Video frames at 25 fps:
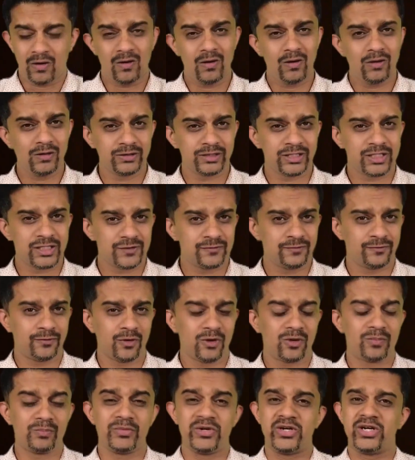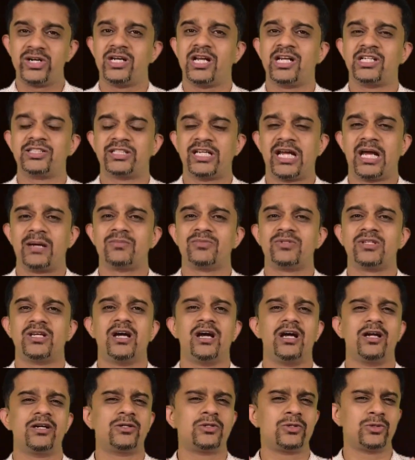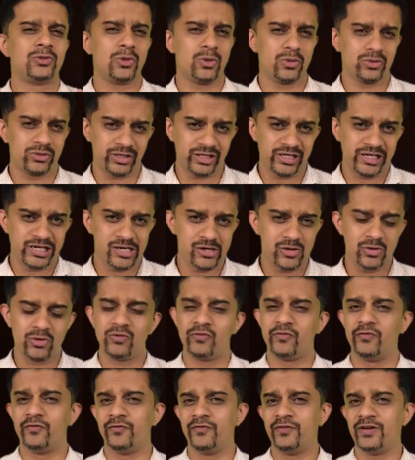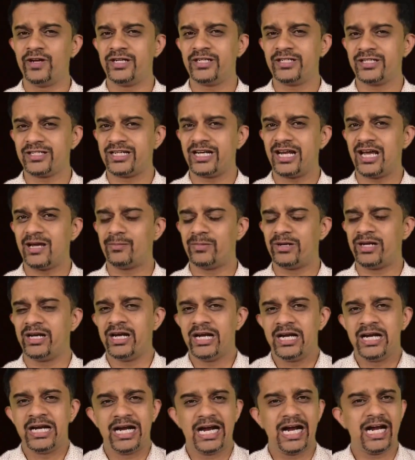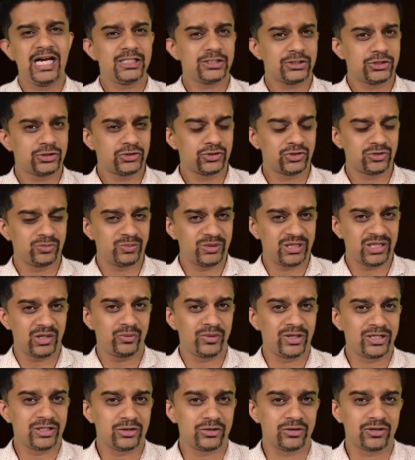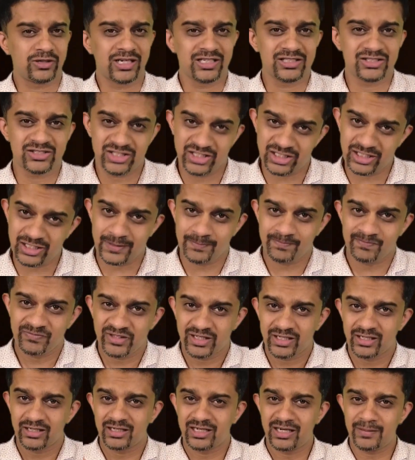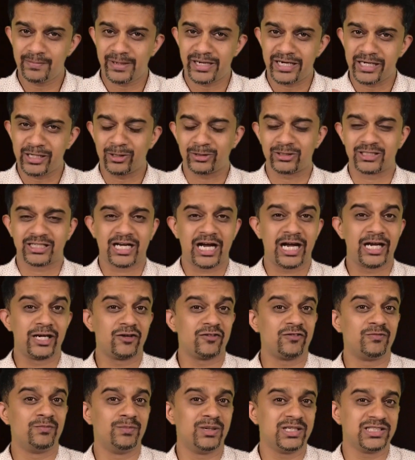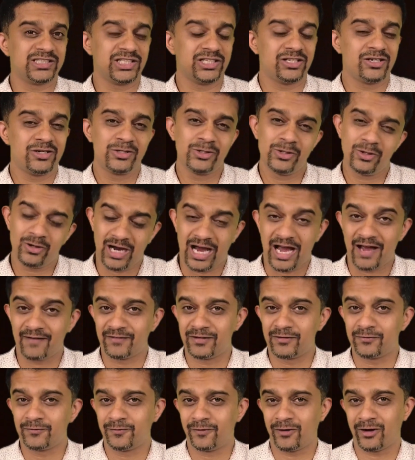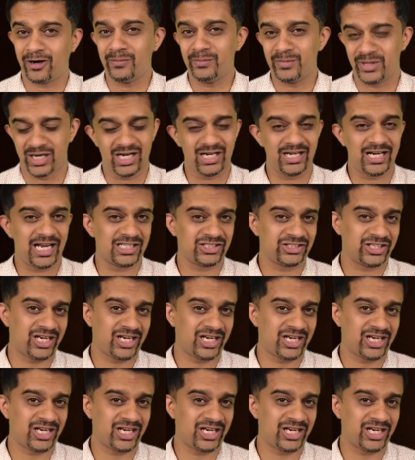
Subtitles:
All these 4 mirror dash cams are totally good, very reliable and should be the one to consider depending on the kind of budget you're having for a mirror dash